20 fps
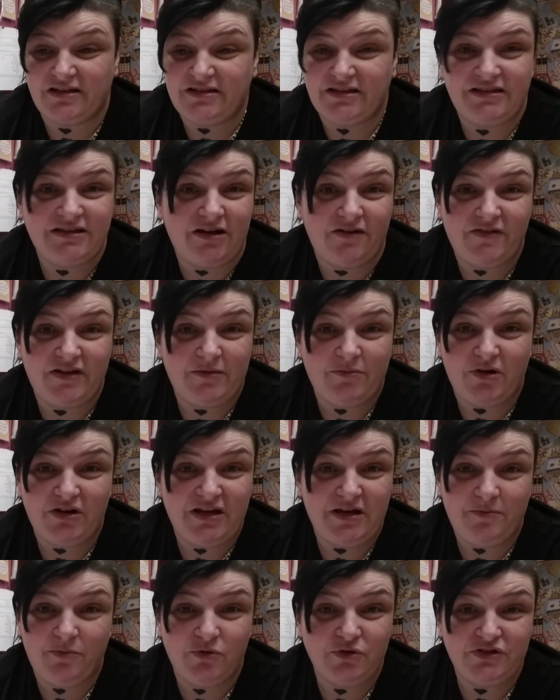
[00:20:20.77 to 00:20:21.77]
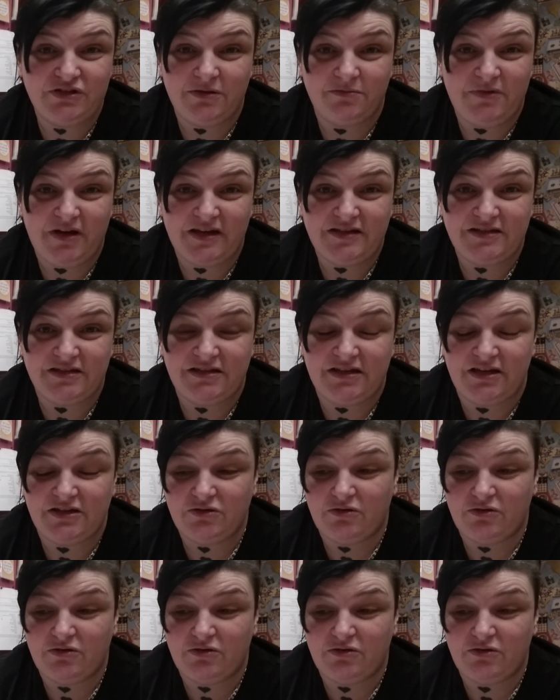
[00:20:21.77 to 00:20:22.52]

didn't have any money to post them yesterday.